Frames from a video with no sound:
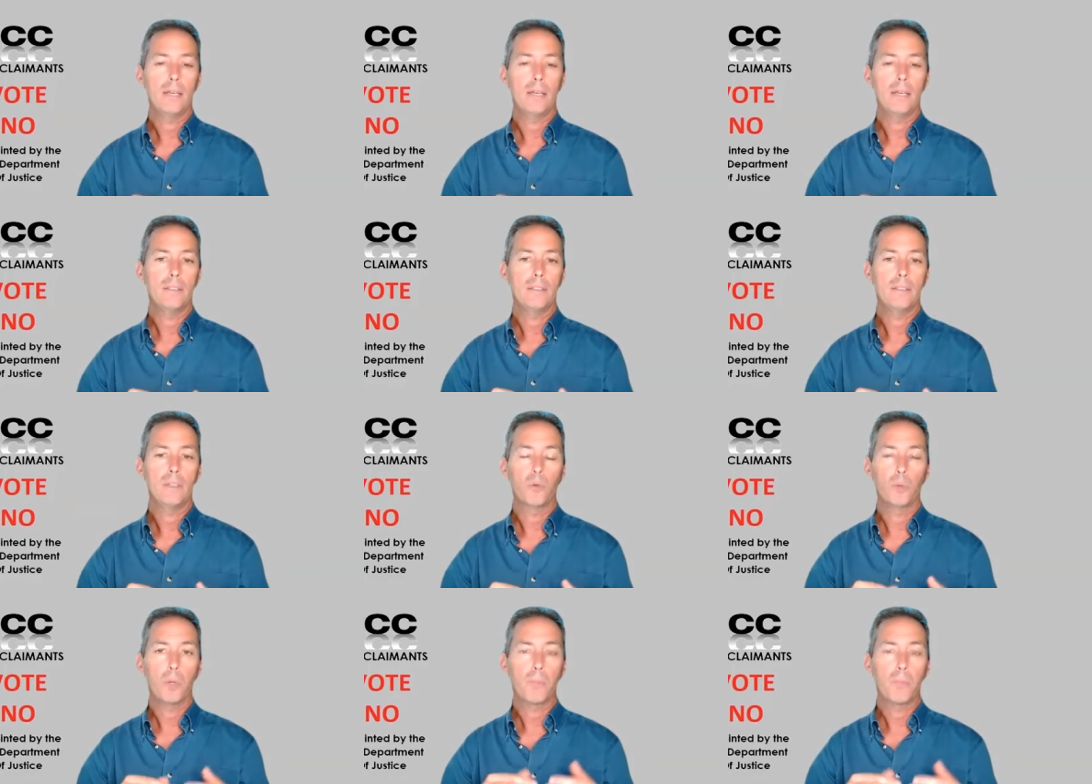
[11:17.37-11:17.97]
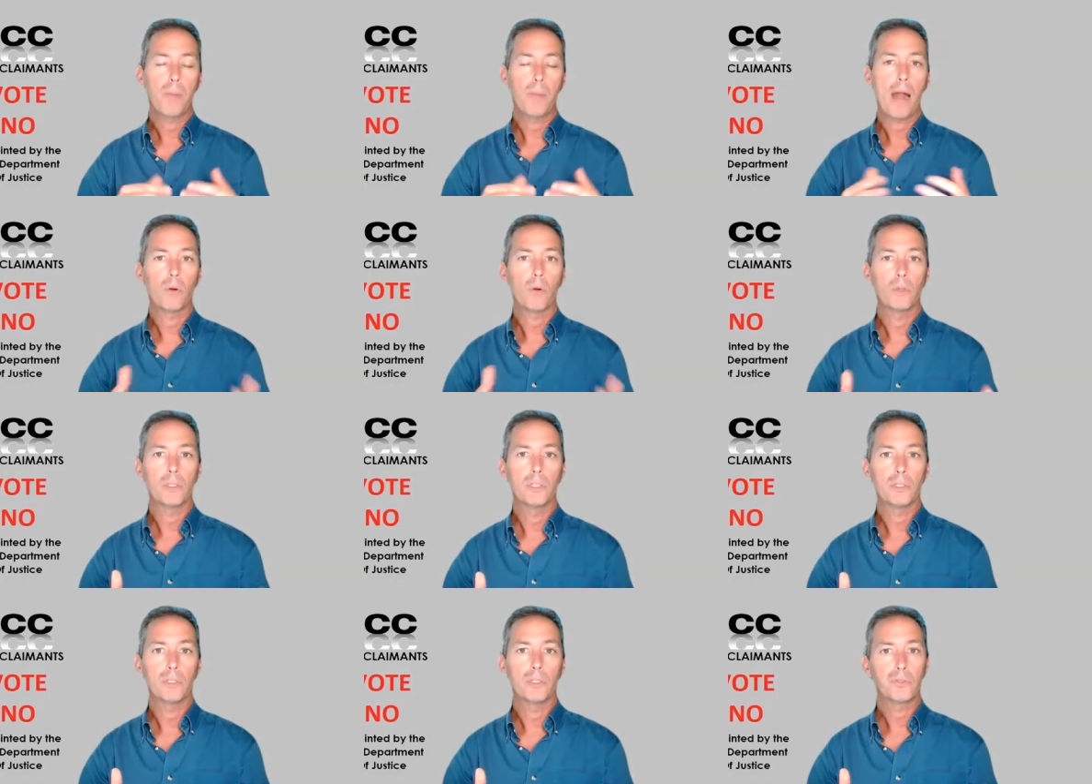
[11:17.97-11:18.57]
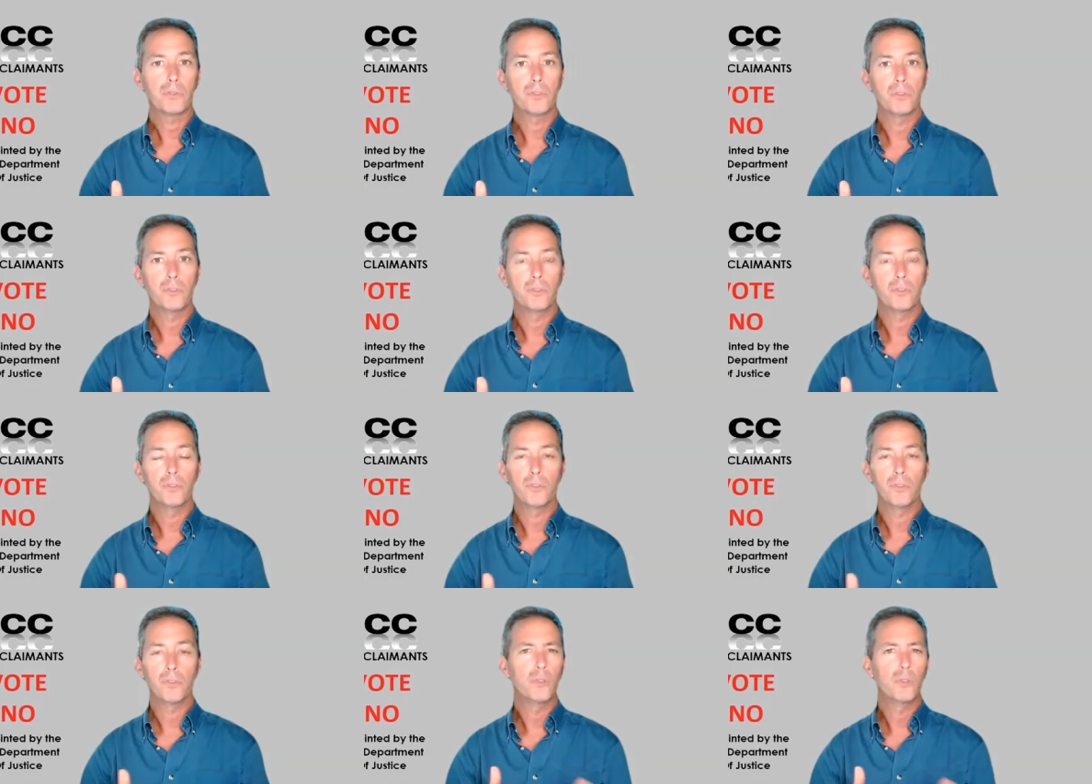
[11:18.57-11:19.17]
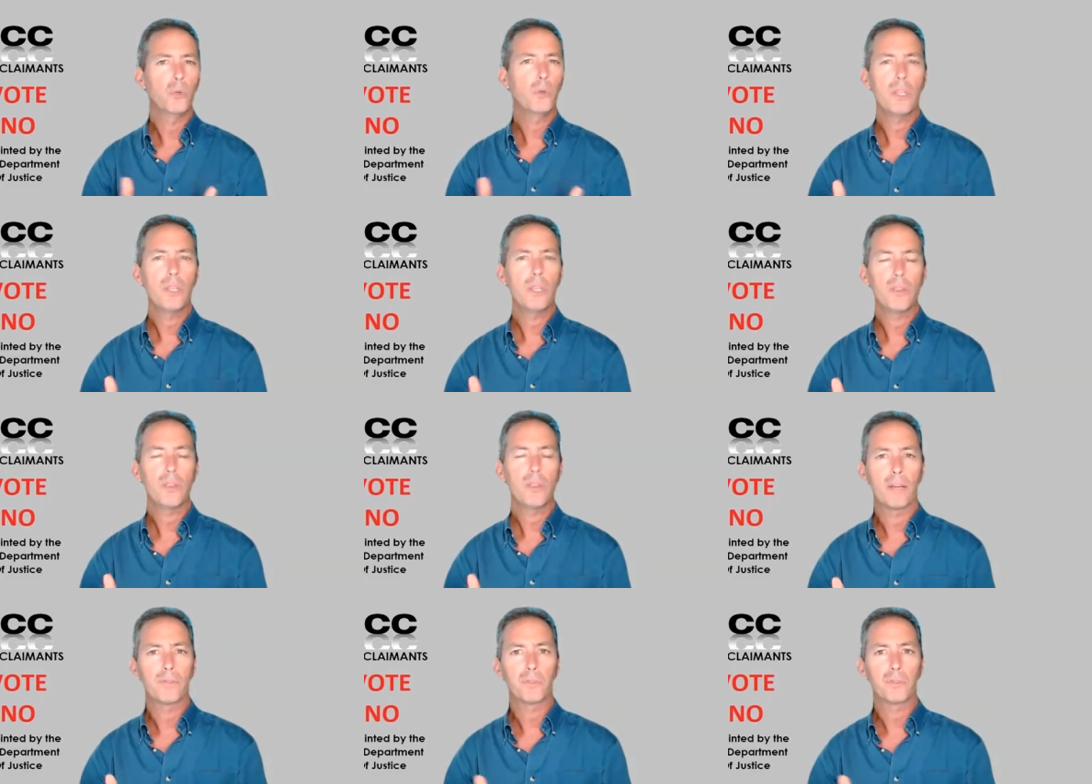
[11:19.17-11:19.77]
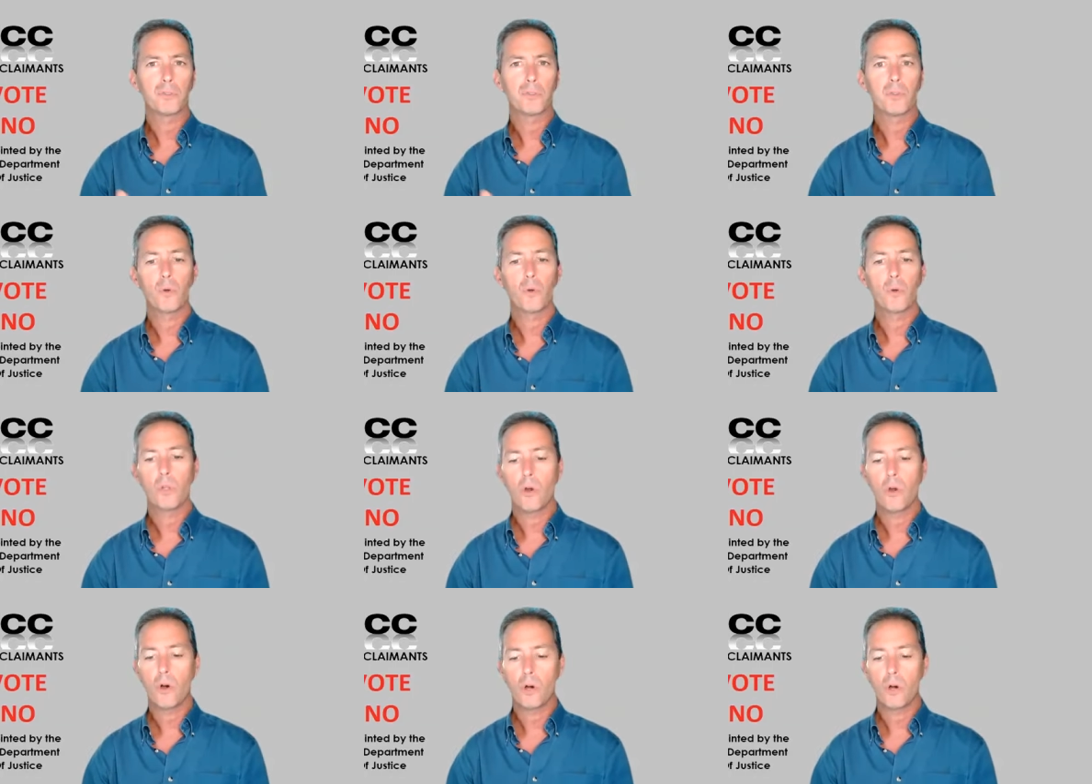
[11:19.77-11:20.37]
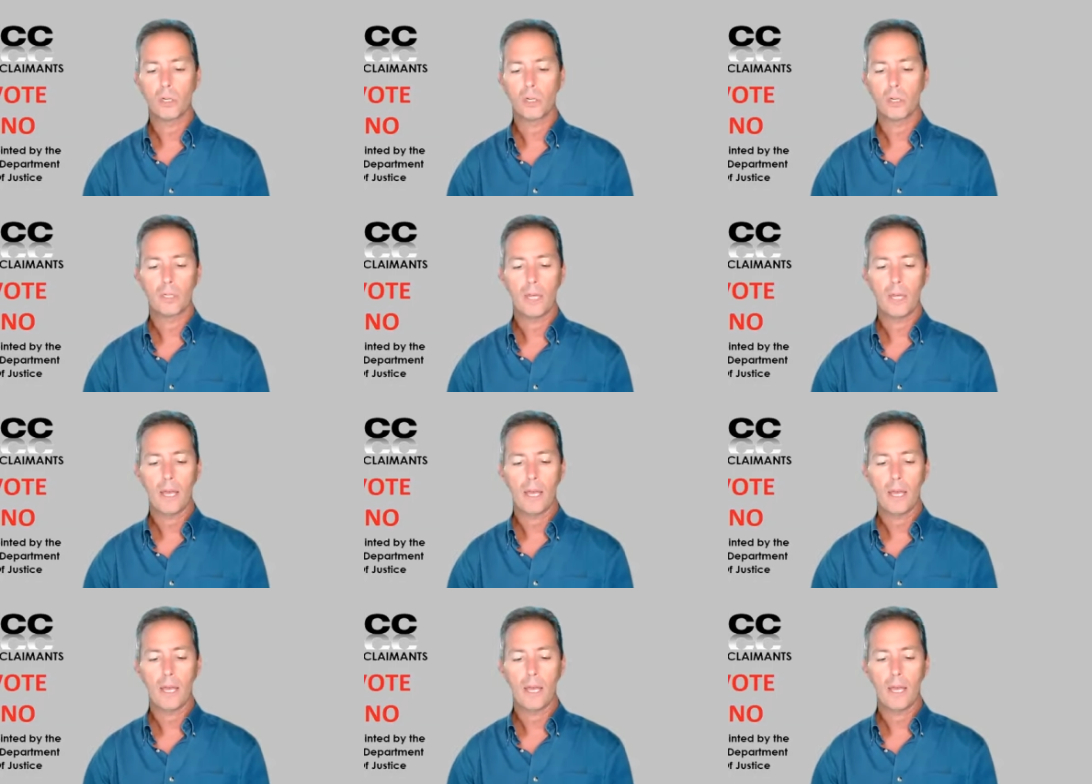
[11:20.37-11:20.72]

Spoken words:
We were powerless to do anything for so long.